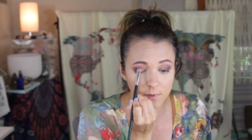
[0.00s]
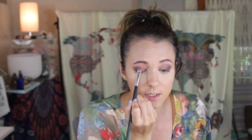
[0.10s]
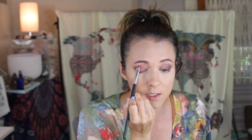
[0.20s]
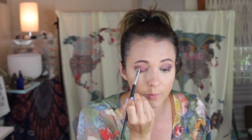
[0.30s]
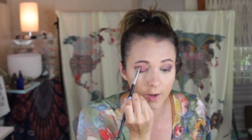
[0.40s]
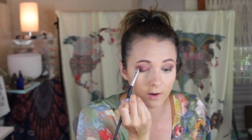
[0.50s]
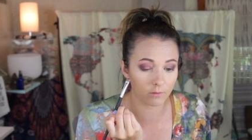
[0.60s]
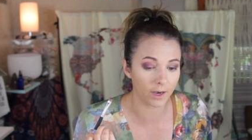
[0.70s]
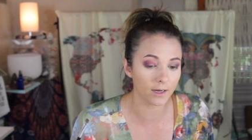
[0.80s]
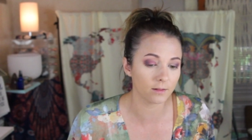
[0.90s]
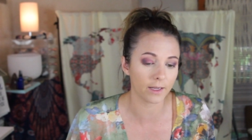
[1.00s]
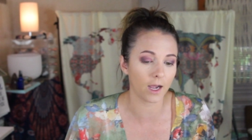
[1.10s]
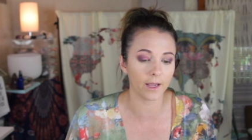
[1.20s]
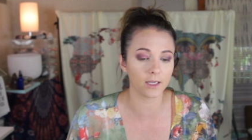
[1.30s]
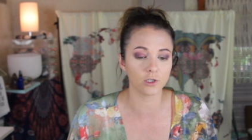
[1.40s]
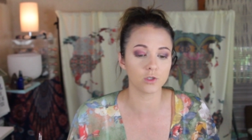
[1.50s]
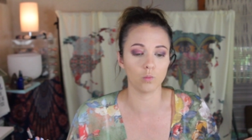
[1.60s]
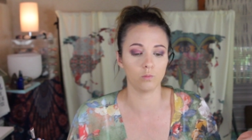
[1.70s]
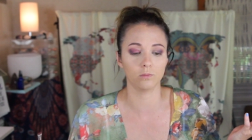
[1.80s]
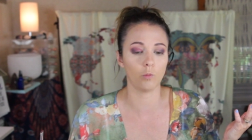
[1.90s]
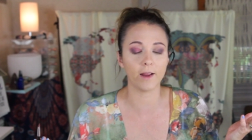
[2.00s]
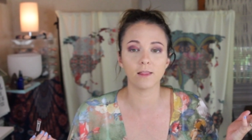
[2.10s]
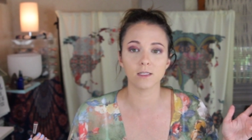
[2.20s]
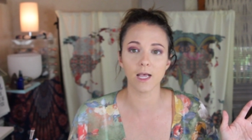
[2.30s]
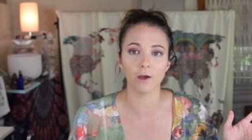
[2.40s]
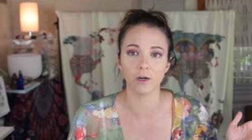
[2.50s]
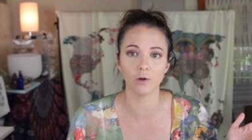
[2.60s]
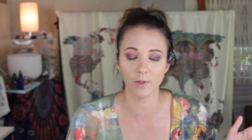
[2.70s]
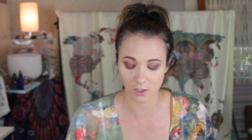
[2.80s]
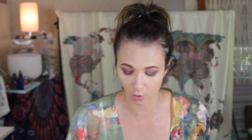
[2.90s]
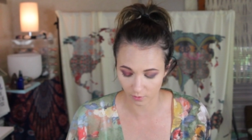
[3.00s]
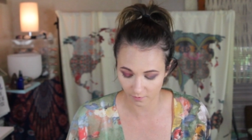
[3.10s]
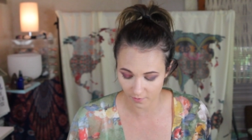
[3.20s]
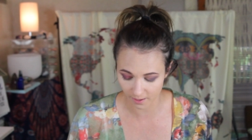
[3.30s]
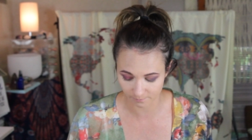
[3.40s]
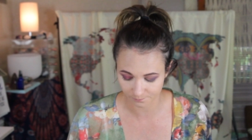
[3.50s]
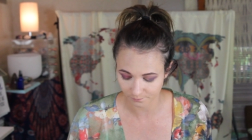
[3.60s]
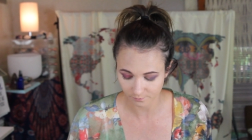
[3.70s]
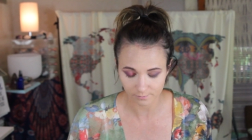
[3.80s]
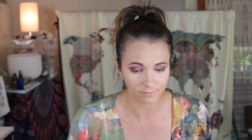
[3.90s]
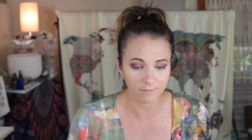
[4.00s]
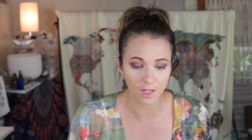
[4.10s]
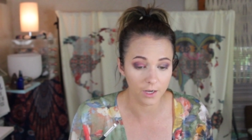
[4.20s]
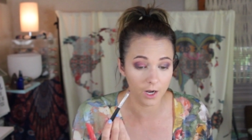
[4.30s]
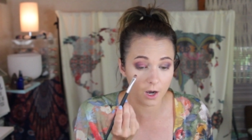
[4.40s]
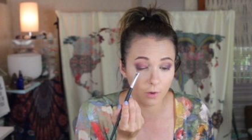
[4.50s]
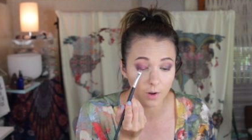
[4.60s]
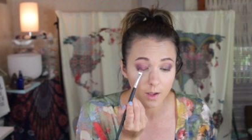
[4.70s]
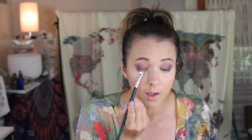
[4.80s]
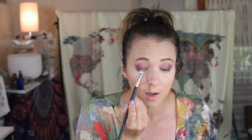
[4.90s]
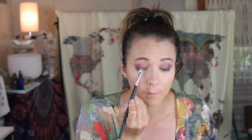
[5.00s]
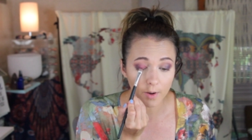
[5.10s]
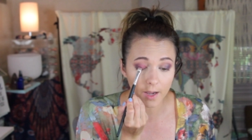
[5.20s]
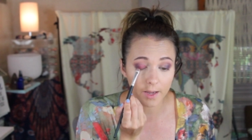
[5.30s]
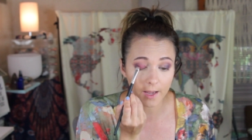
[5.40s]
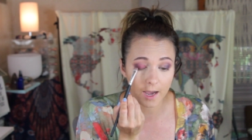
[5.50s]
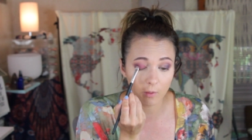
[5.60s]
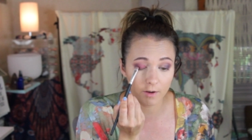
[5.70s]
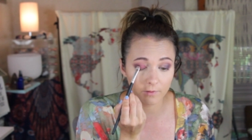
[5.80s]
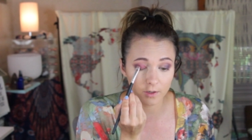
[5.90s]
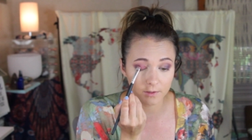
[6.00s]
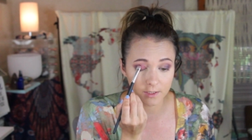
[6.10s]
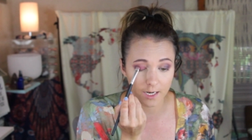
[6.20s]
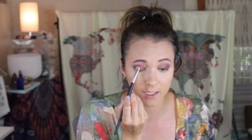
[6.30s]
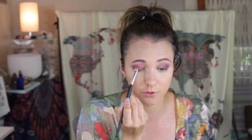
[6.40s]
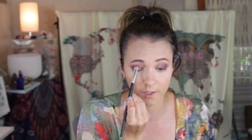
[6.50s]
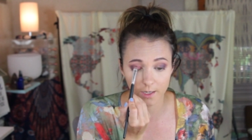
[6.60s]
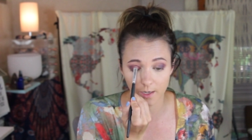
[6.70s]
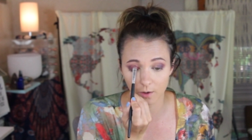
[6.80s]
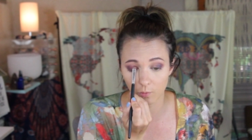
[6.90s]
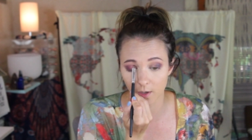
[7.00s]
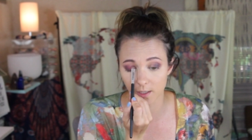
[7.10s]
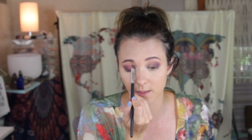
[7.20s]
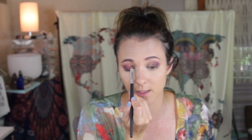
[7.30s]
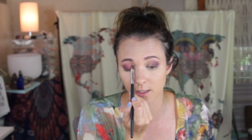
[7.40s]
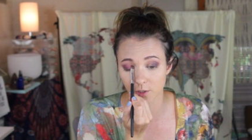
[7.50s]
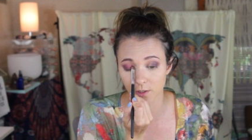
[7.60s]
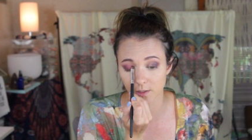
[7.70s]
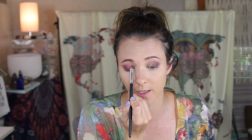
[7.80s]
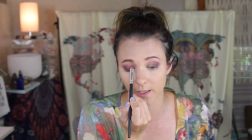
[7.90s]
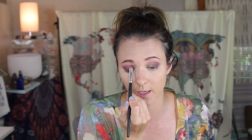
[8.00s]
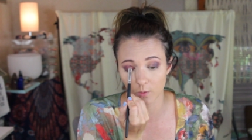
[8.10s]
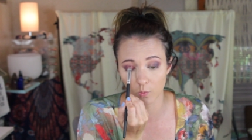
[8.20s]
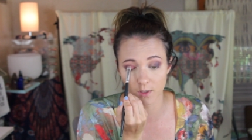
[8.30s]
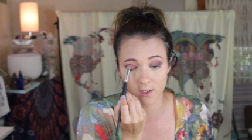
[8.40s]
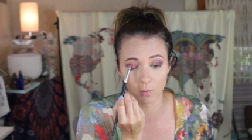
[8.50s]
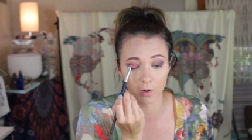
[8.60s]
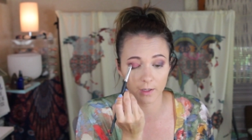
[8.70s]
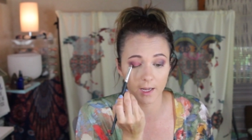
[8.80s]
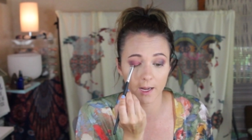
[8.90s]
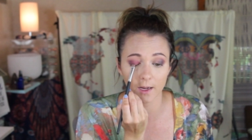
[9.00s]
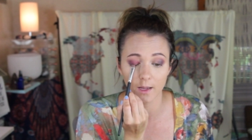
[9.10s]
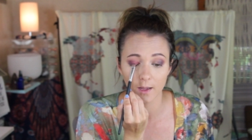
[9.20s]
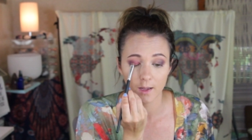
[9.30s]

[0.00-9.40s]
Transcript: dissipate, right? Like I can just wait this out. It'll be totally fine. No. By however dehydrated I was, it just like it wasn't working